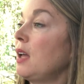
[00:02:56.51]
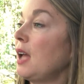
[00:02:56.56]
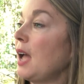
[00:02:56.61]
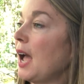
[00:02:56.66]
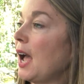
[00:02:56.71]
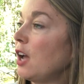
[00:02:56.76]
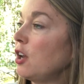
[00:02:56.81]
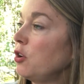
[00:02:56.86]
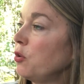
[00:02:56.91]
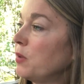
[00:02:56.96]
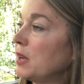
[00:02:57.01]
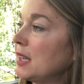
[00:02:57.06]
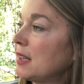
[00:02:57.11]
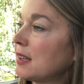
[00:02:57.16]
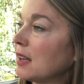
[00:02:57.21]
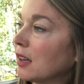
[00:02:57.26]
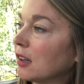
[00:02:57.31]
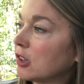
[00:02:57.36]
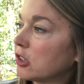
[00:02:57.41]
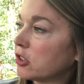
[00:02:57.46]
How do
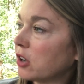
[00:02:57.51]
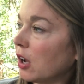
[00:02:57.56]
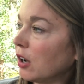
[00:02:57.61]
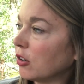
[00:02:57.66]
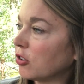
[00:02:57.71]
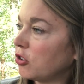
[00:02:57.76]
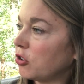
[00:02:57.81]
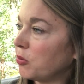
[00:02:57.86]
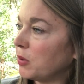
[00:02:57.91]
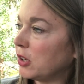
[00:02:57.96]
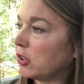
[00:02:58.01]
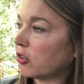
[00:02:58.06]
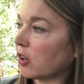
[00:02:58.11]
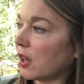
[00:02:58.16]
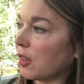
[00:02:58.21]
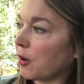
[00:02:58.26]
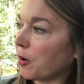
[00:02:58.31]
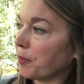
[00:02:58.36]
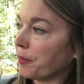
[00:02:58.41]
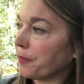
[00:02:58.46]
insects talk to each
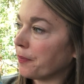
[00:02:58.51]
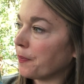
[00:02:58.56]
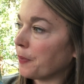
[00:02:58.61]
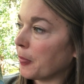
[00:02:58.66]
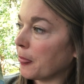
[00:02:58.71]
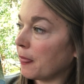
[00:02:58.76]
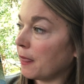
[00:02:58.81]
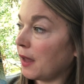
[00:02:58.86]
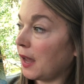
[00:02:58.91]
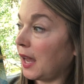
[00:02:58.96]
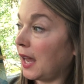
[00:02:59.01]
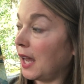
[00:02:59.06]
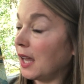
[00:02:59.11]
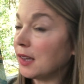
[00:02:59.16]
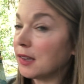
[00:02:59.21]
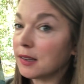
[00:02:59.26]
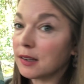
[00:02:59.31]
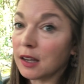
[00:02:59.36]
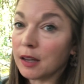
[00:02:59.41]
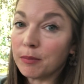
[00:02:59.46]
other?
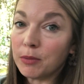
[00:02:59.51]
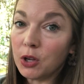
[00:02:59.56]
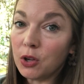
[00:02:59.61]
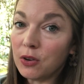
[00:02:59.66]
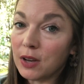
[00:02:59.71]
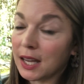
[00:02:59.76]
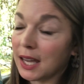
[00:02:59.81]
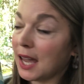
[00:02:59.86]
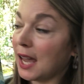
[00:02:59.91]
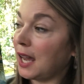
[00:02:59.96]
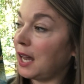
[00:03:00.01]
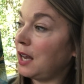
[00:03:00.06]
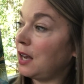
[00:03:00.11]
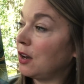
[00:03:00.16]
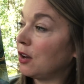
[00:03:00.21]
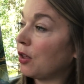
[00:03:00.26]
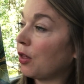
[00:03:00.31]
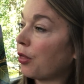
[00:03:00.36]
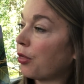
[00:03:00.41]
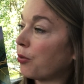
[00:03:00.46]
Ants communicate
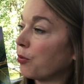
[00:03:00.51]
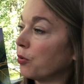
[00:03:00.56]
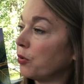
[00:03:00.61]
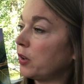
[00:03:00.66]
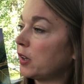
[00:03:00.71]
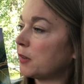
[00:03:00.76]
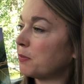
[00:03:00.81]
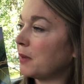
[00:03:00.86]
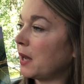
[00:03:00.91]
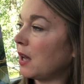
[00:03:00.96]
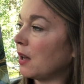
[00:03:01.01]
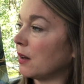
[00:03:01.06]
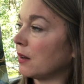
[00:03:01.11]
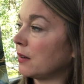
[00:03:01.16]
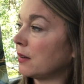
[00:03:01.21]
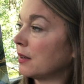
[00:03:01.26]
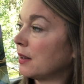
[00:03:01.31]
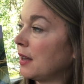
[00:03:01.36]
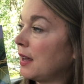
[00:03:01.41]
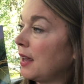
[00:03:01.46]
through smell.